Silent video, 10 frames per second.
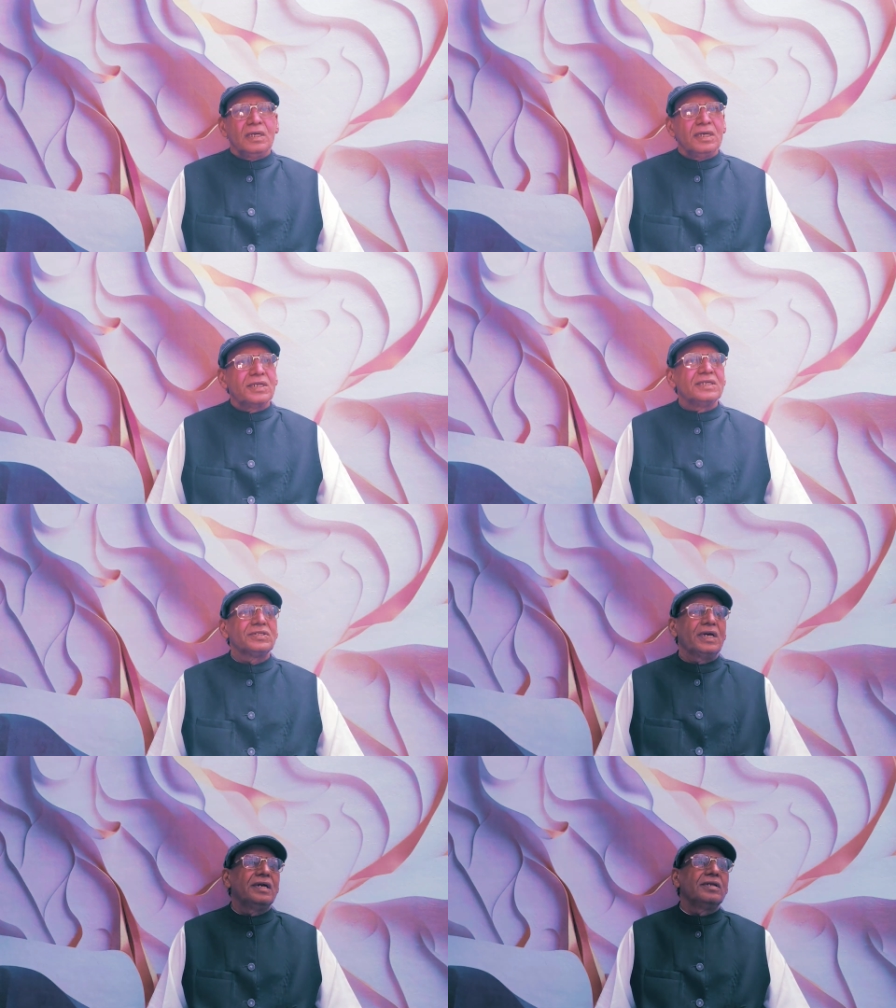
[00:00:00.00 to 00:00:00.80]
It
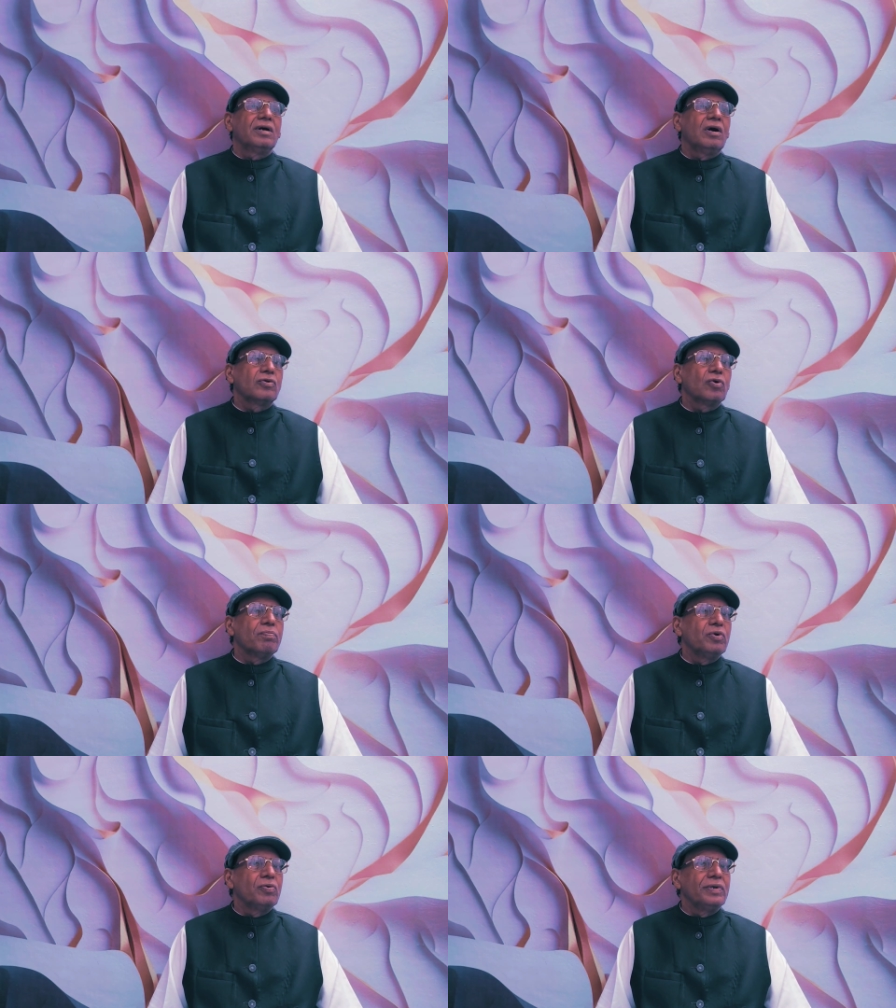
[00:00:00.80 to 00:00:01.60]
is an
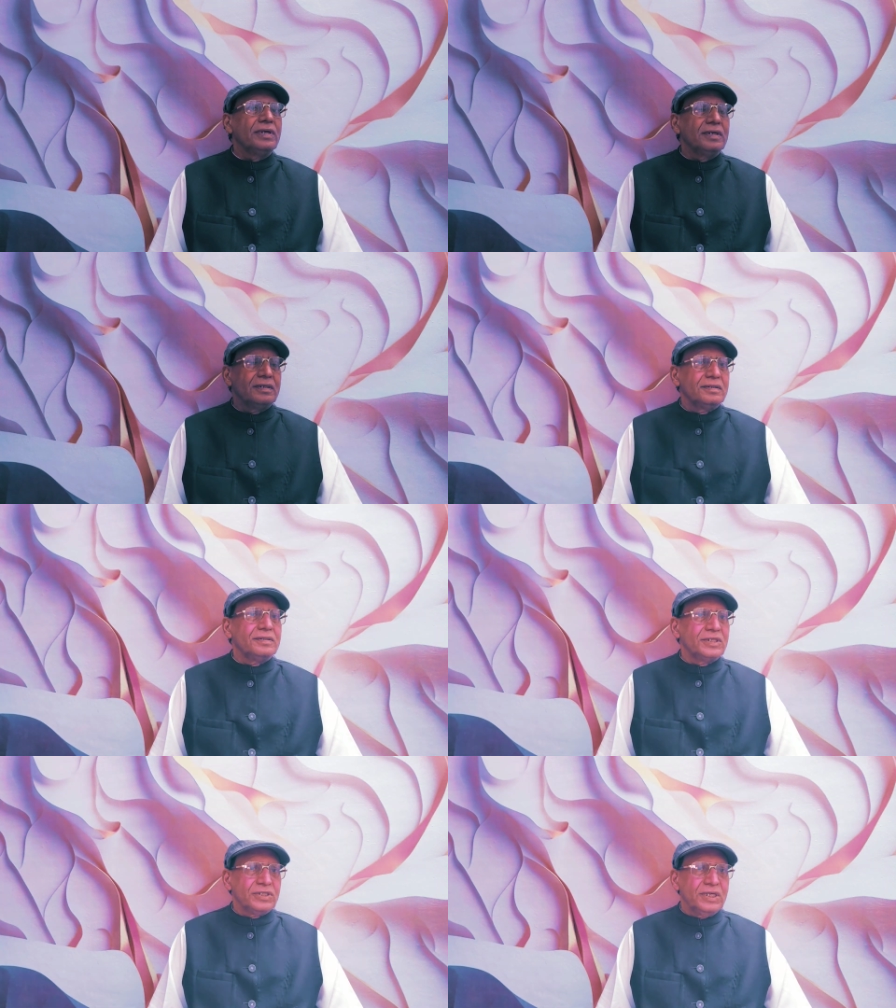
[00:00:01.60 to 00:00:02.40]

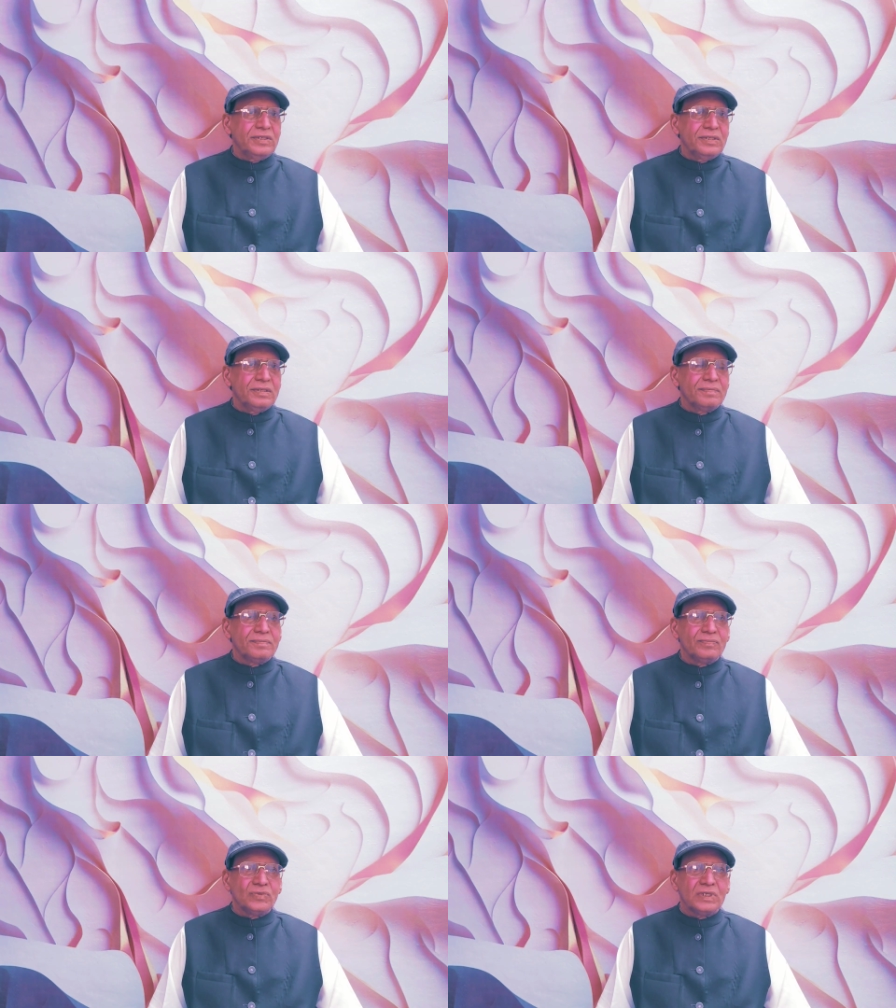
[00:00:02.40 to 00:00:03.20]
autoimmune disease.
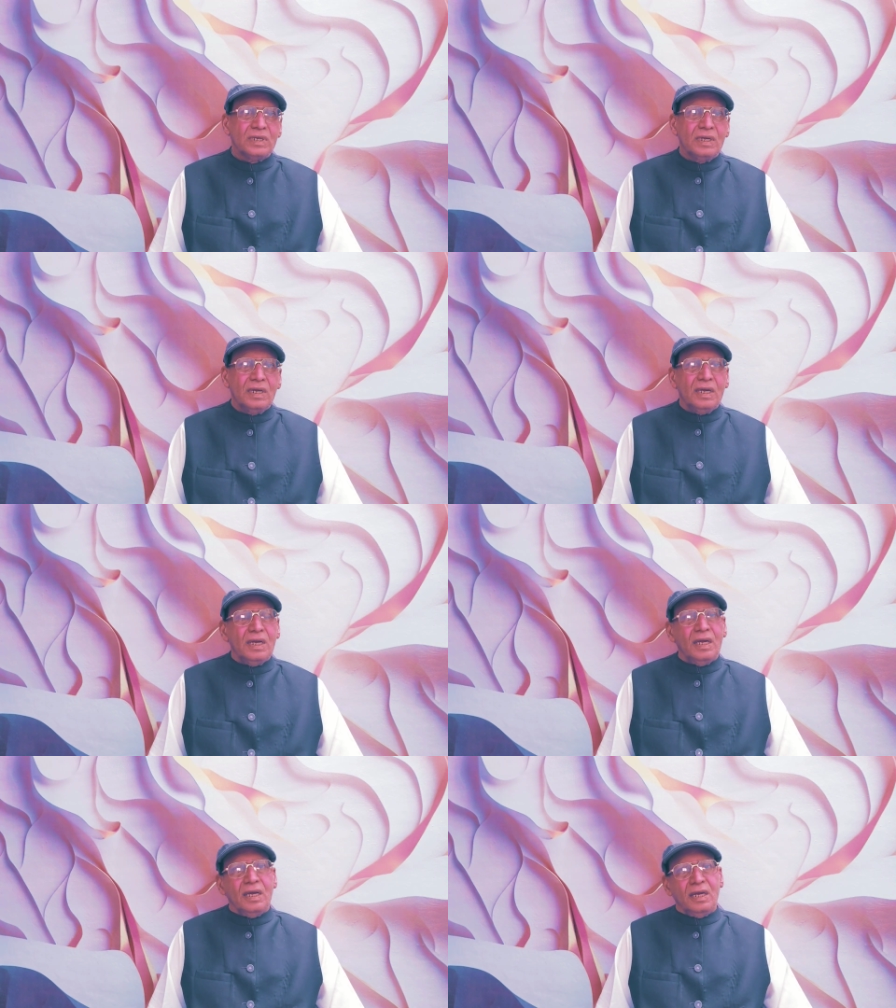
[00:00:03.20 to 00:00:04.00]

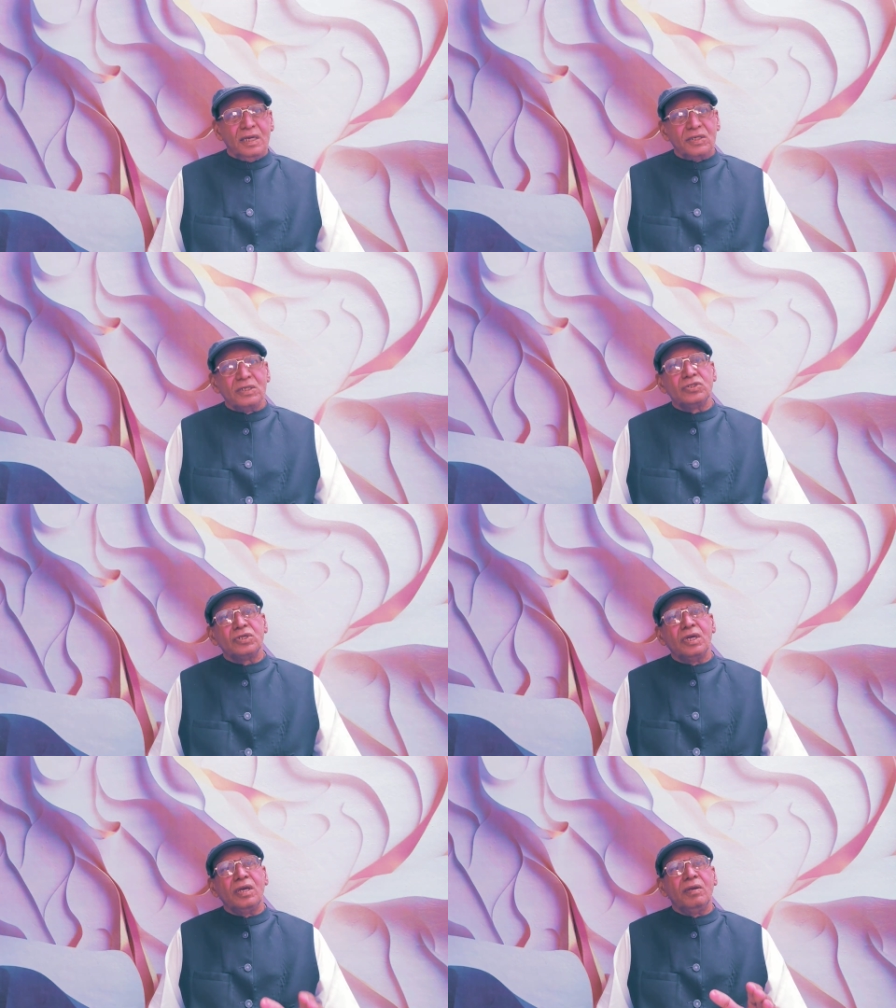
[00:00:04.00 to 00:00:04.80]
It is
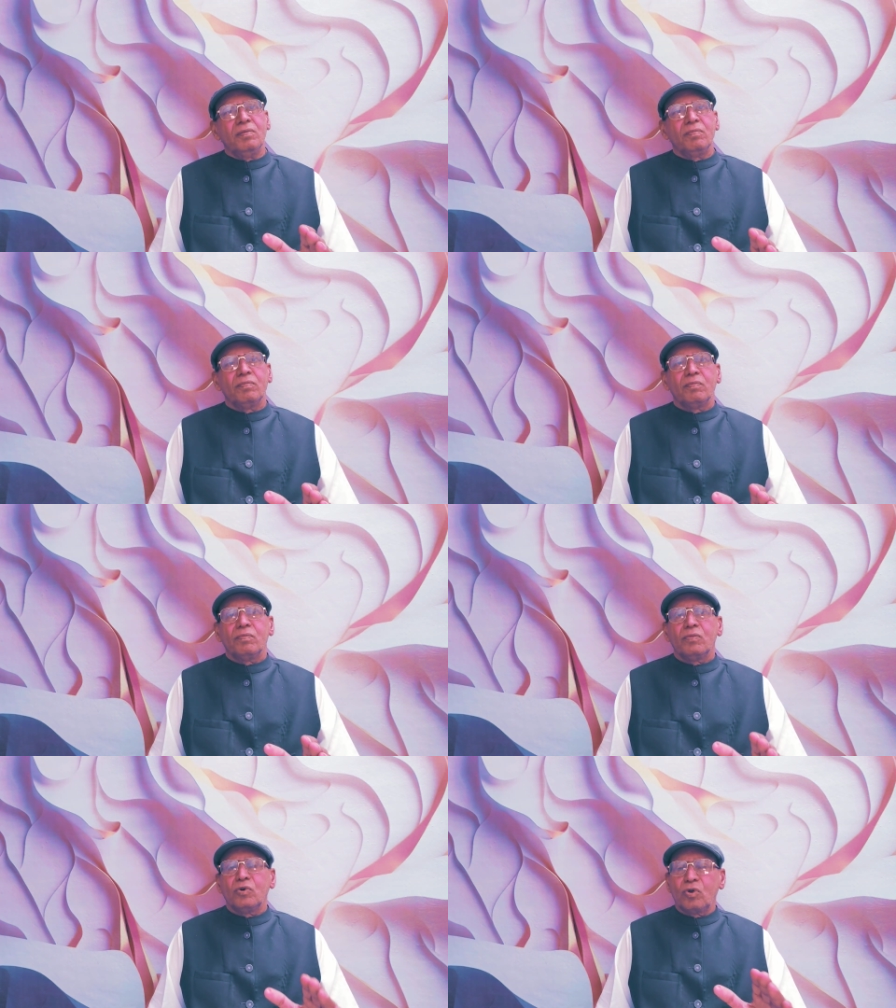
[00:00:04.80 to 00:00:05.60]
a
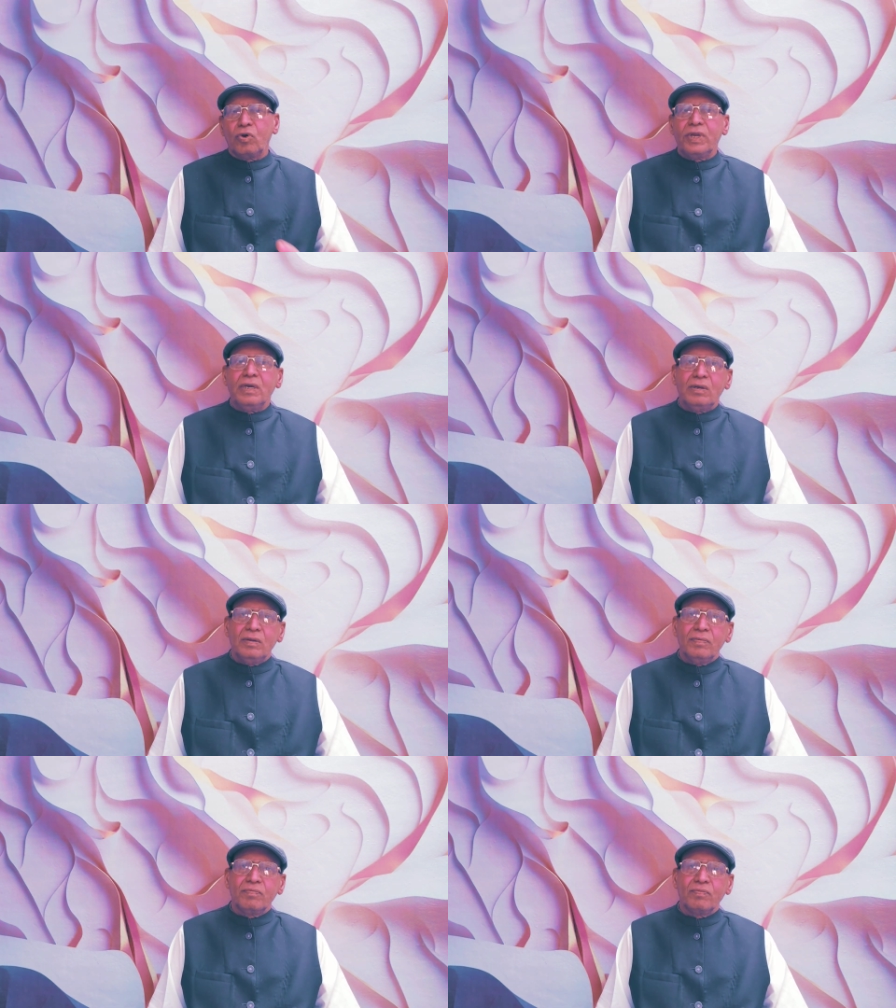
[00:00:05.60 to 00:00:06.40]
chronic,
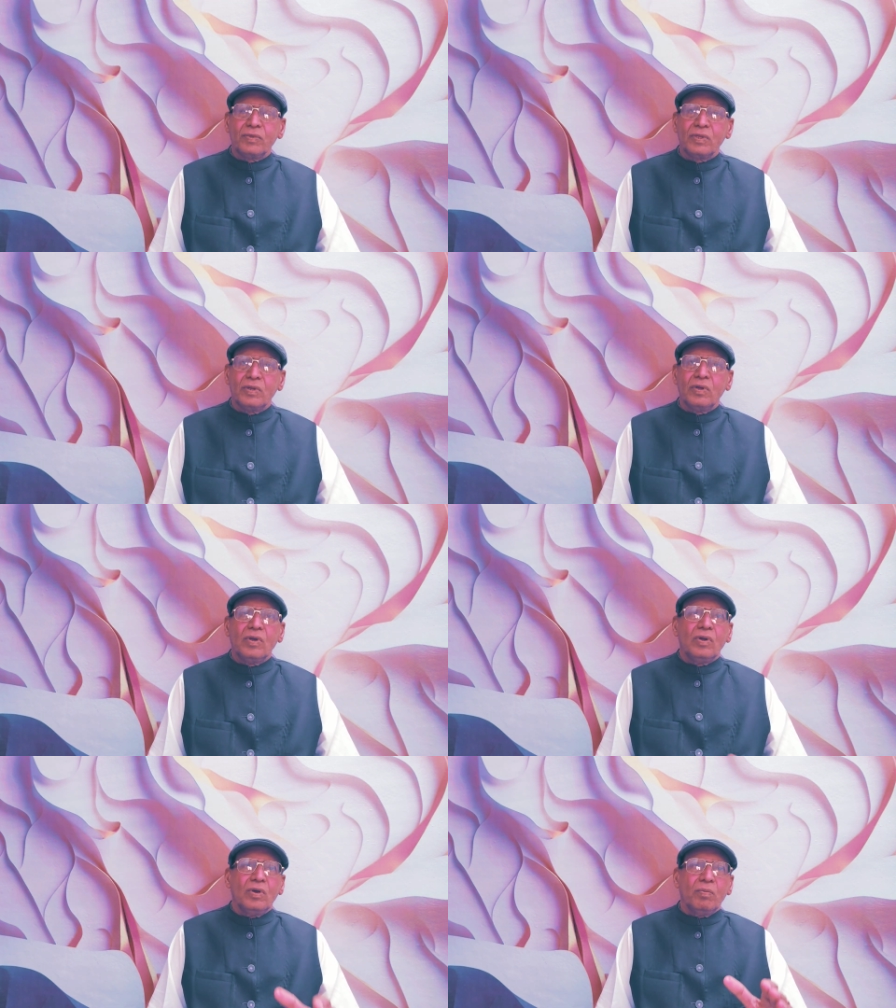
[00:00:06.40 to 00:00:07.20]

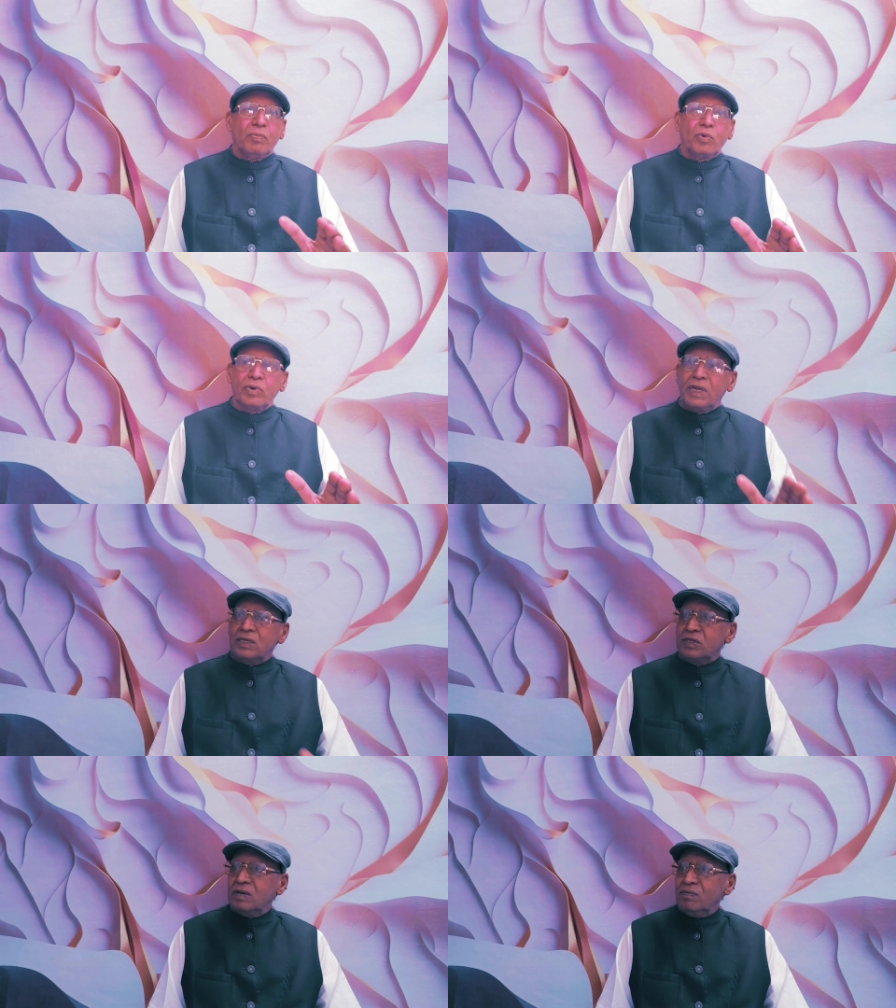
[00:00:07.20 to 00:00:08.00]

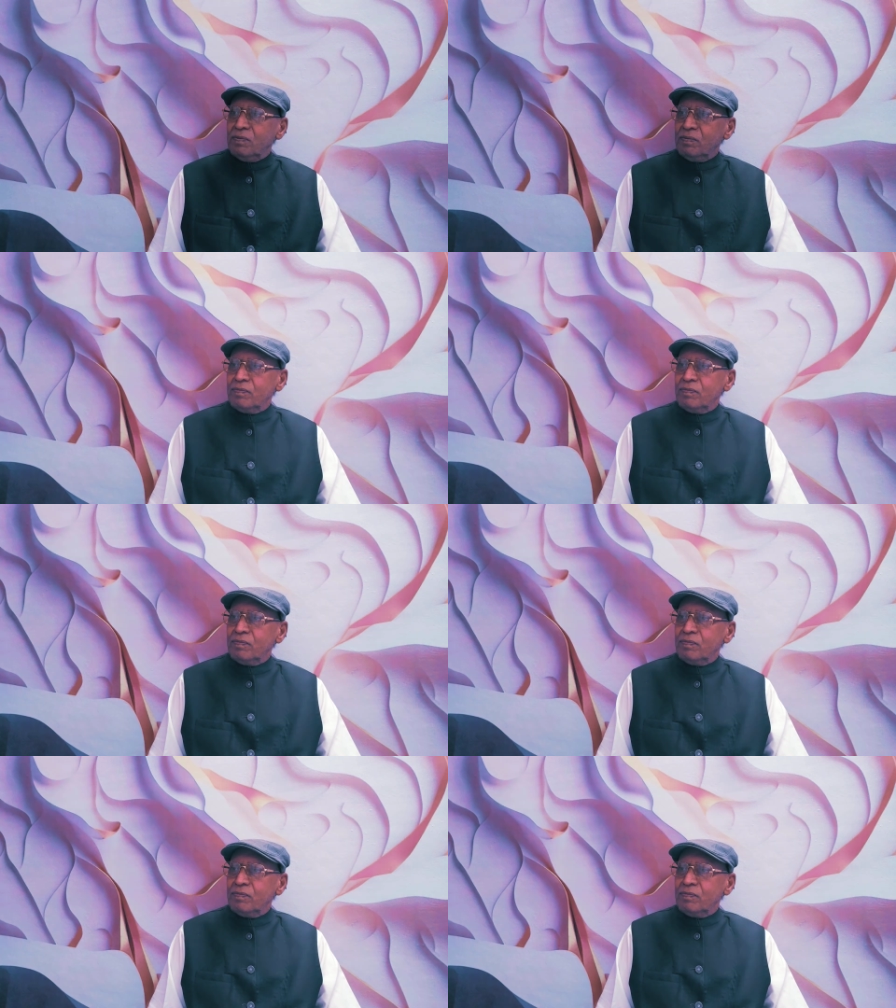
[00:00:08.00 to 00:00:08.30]
progressive,